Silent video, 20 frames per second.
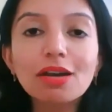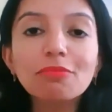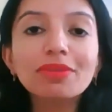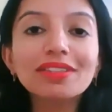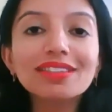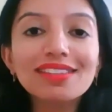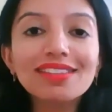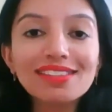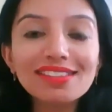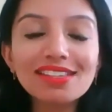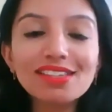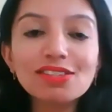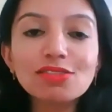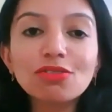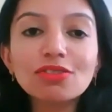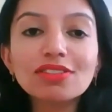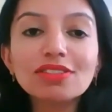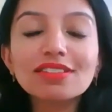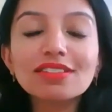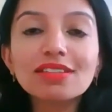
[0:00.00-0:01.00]
But this is
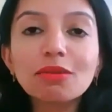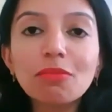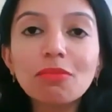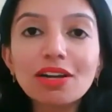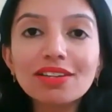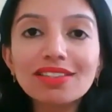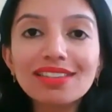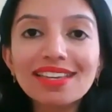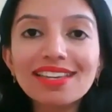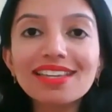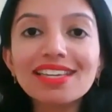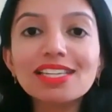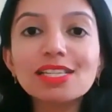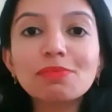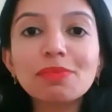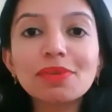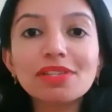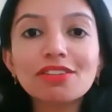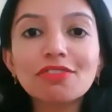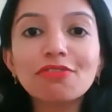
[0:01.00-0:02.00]
not about taking
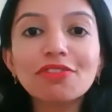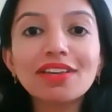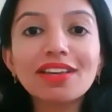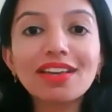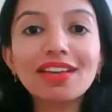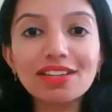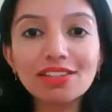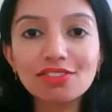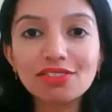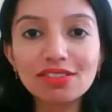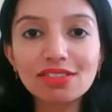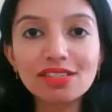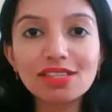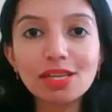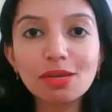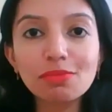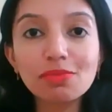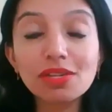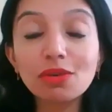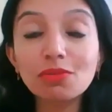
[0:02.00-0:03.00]
specific action
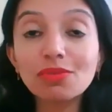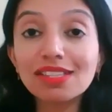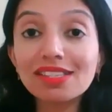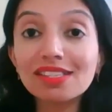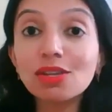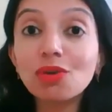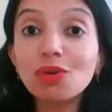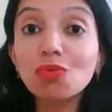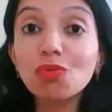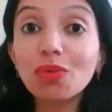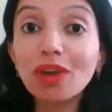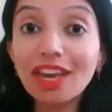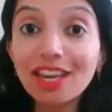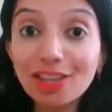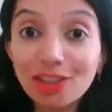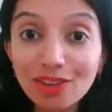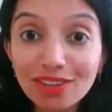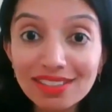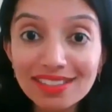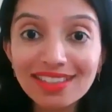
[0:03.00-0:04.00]
steps. Now, it's the way
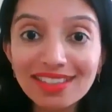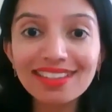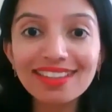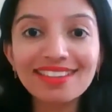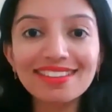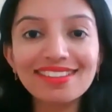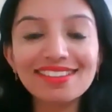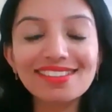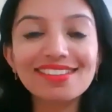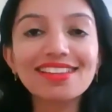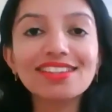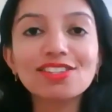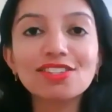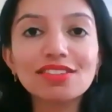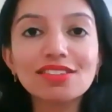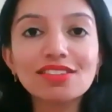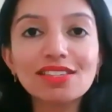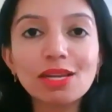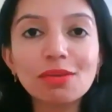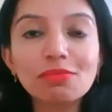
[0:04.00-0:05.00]
you are taking these
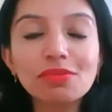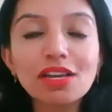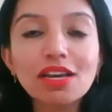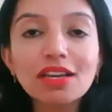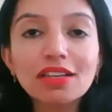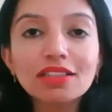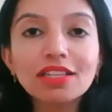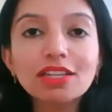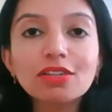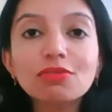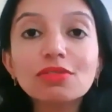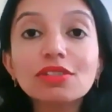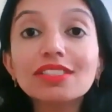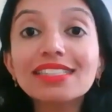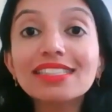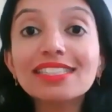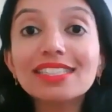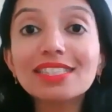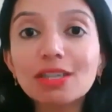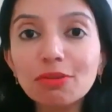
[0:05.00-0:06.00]
action steps that will
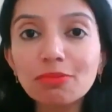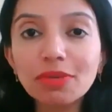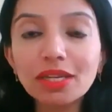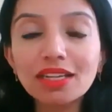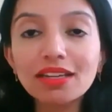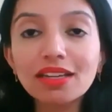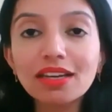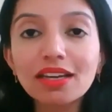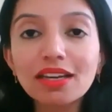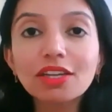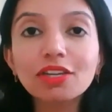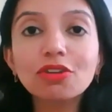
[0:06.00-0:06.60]
determine,